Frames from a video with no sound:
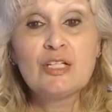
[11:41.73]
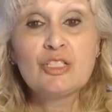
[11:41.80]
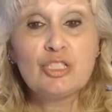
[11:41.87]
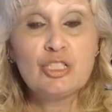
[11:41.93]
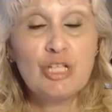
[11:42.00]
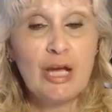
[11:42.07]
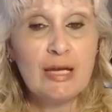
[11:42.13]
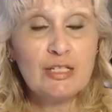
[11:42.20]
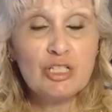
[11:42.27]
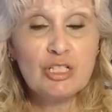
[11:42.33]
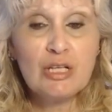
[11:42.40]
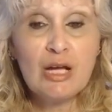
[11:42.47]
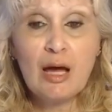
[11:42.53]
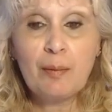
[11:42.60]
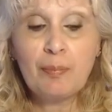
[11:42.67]
Change
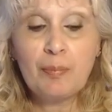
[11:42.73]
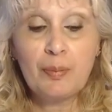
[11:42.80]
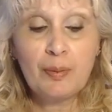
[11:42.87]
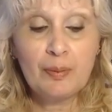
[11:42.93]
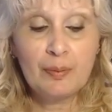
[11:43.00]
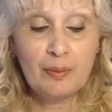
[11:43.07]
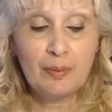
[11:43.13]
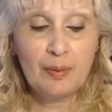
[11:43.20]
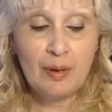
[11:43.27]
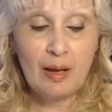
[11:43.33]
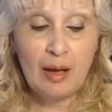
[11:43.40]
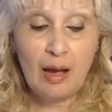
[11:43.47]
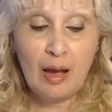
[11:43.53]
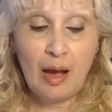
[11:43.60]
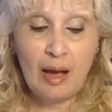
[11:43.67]
it up.
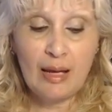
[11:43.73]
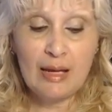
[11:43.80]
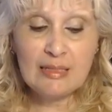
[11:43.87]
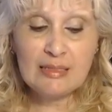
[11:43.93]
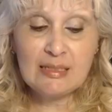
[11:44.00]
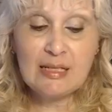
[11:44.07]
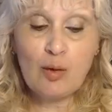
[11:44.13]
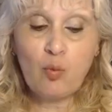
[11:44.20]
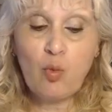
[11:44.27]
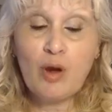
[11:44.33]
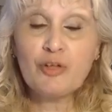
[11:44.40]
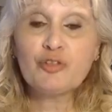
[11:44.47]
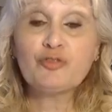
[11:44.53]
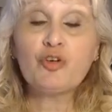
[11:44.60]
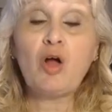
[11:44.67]
Isn't it
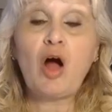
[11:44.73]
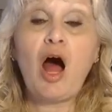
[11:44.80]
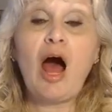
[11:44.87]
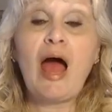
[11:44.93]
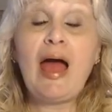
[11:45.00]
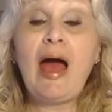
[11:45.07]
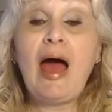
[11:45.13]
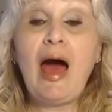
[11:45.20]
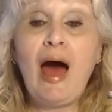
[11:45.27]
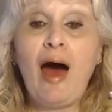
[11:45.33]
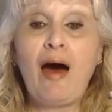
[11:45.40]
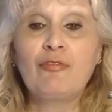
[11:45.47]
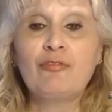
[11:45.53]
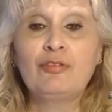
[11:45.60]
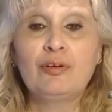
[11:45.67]
wonderful? I
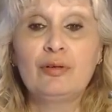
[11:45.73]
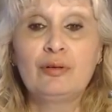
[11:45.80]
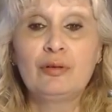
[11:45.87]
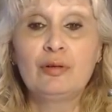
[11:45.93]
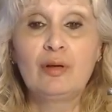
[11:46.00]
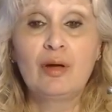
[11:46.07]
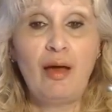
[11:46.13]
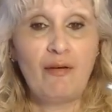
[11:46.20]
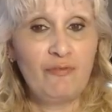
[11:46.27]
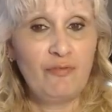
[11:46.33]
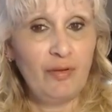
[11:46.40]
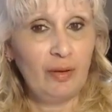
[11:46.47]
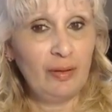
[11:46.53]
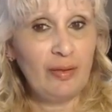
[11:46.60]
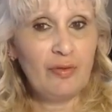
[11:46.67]
have.
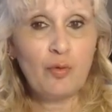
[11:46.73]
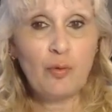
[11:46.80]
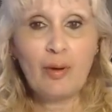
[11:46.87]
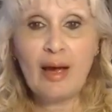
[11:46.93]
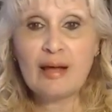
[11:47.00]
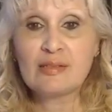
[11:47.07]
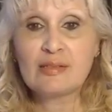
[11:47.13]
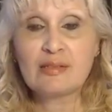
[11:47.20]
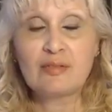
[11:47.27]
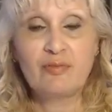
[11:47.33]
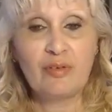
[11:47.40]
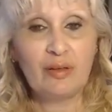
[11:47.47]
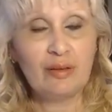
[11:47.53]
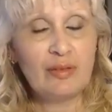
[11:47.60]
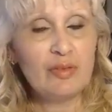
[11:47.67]
Fill in the rest.
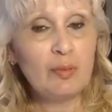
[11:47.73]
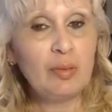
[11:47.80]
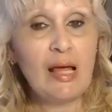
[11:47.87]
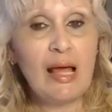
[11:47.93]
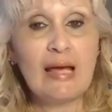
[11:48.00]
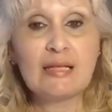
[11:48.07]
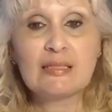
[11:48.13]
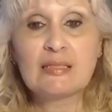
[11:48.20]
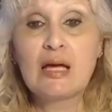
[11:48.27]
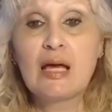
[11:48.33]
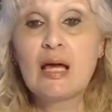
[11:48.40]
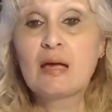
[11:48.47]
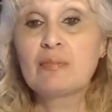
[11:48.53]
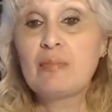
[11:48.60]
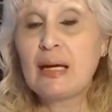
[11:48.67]
Fill in the blanks.
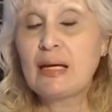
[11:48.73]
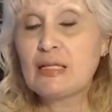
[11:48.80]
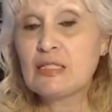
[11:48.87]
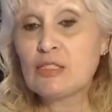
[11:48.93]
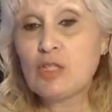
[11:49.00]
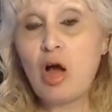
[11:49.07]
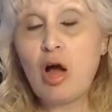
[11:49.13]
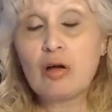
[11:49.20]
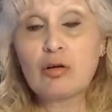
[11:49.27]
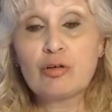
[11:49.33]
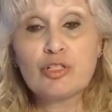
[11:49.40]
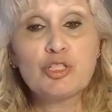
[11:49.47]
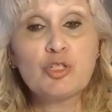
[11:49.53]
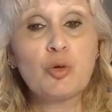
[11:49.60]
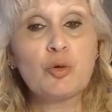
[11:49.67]
Make it as long or
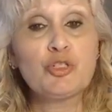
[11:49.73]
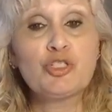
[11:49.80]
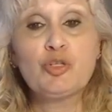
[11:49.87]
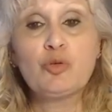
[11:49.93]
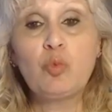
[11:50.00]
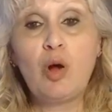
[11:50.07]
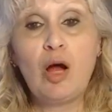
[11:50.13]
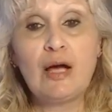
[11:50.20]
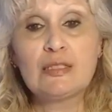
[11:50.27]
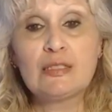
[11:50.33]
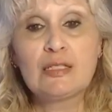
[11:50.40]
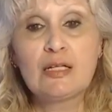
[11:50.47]
as short as you want.